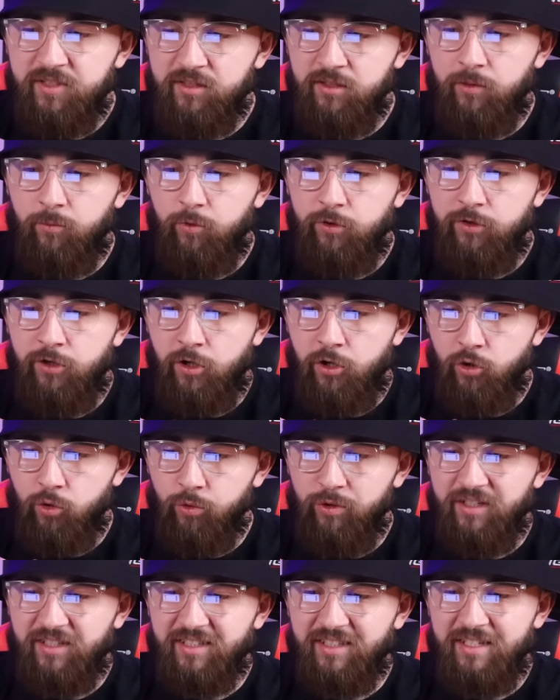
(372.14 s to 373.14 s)
someone who
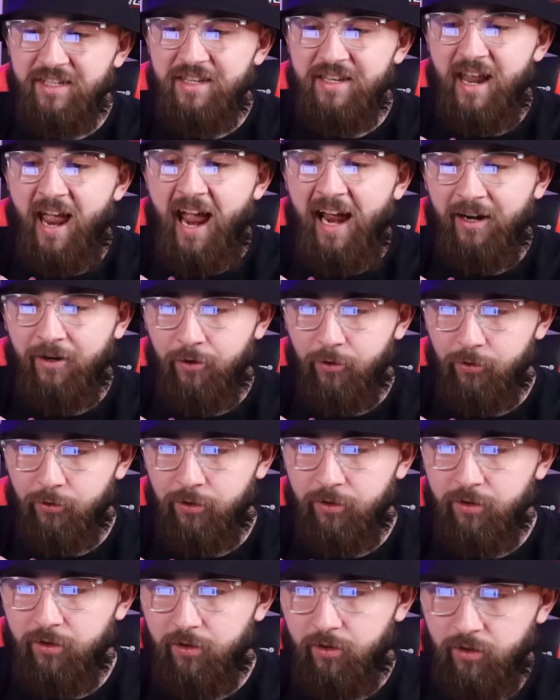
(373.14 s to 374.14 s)
is knackered?
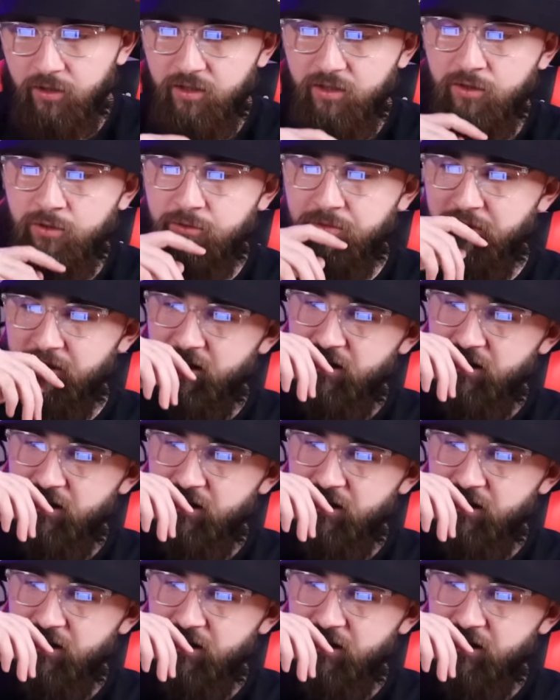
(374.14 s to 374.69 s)
Uh-oh.